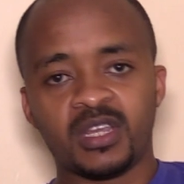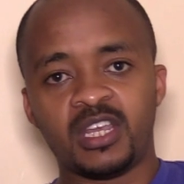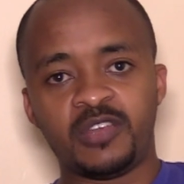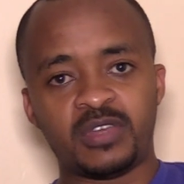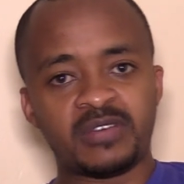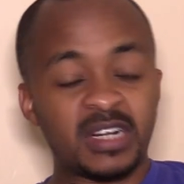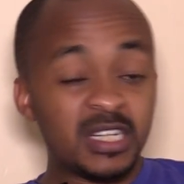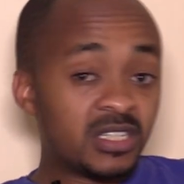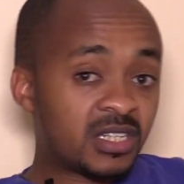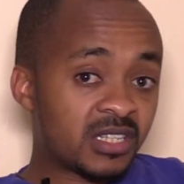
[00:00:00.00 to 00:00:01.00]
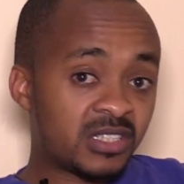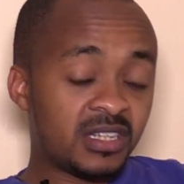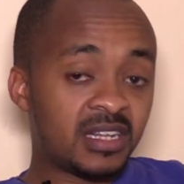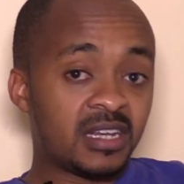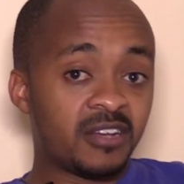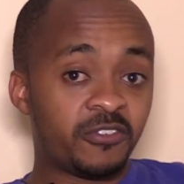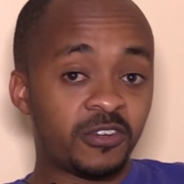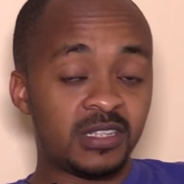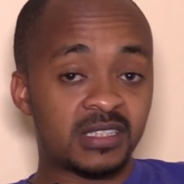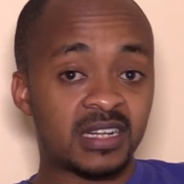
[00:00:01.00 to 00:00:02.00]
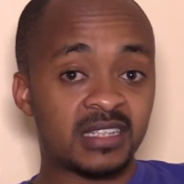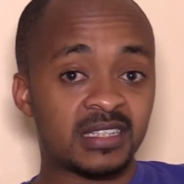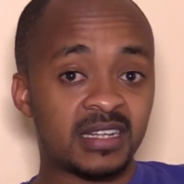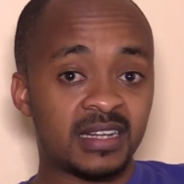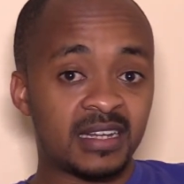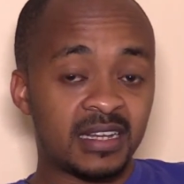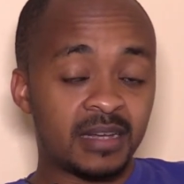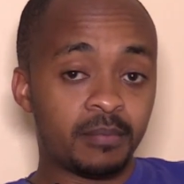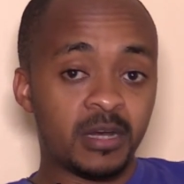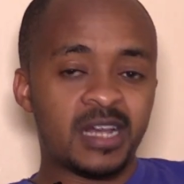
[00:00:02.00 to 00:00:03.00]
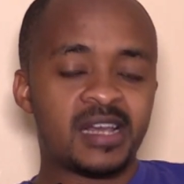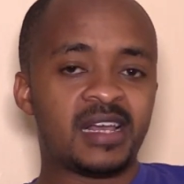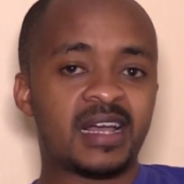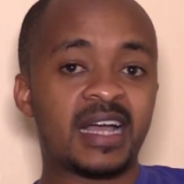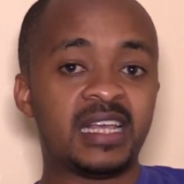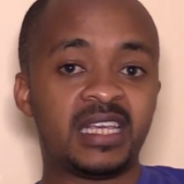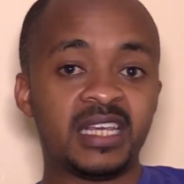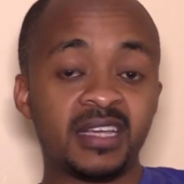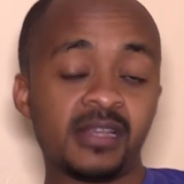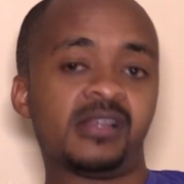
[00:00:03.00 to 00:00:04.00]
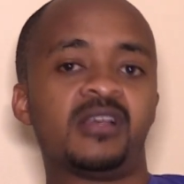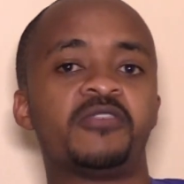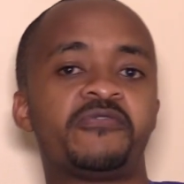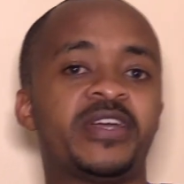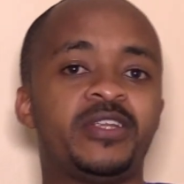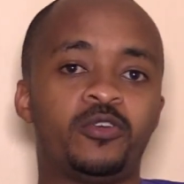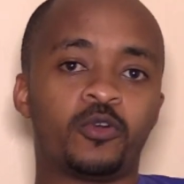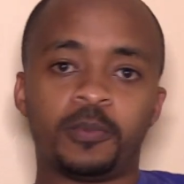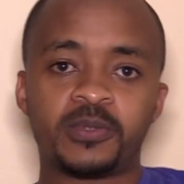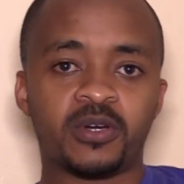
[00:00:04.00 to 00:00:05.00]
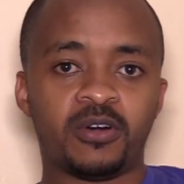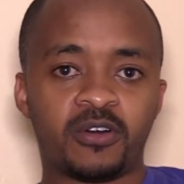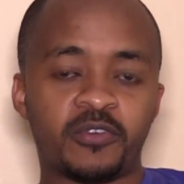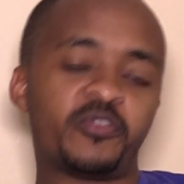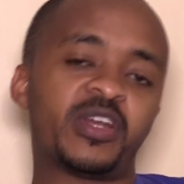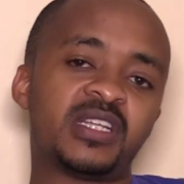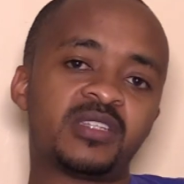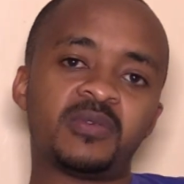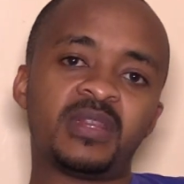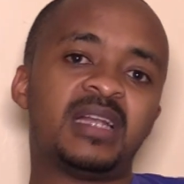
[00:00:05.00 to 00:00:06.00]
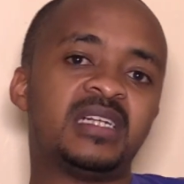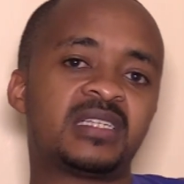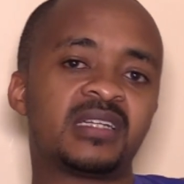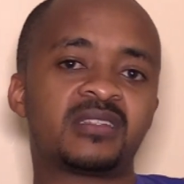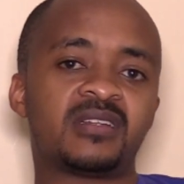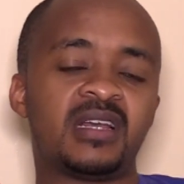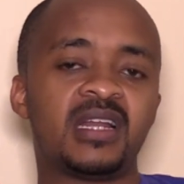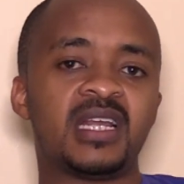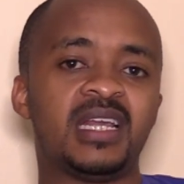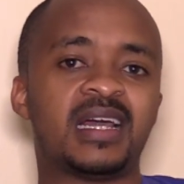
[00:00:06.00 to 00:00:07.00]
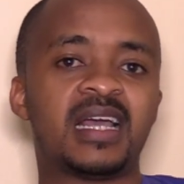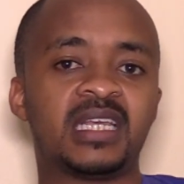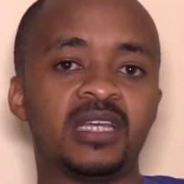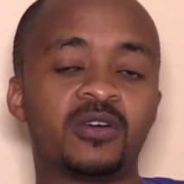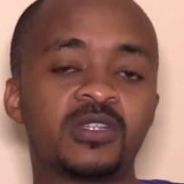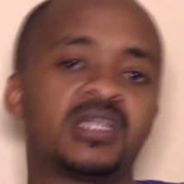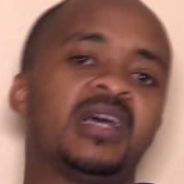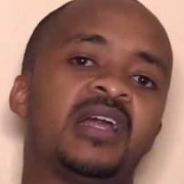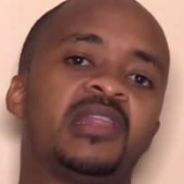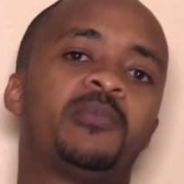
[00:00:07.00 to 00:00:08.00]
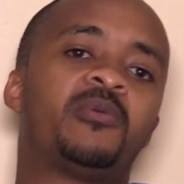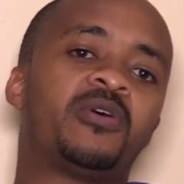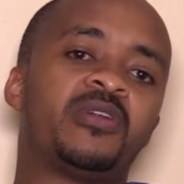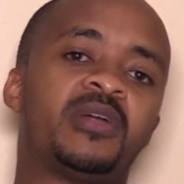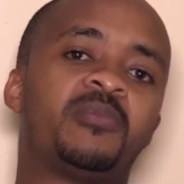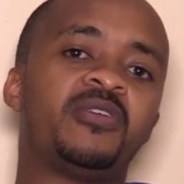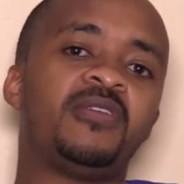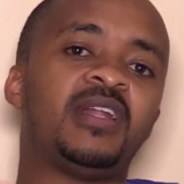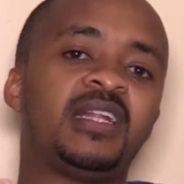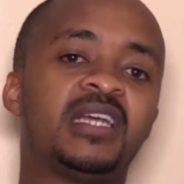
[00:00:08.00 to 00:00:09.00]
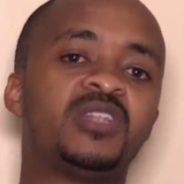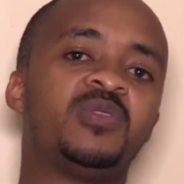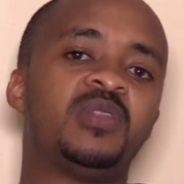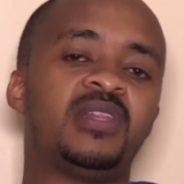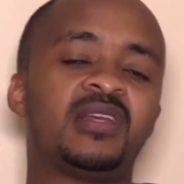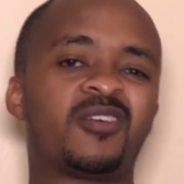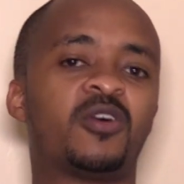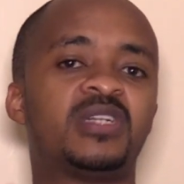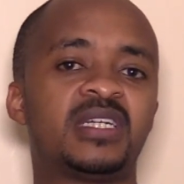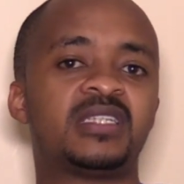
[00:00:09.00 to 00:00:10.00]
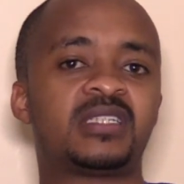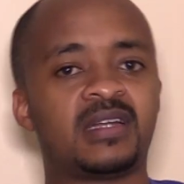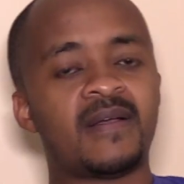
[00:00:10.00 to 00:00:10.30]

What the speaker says: If you have an interest in, for instance, hiking, find groups or friends with an interest in hiking, because the more you engage with content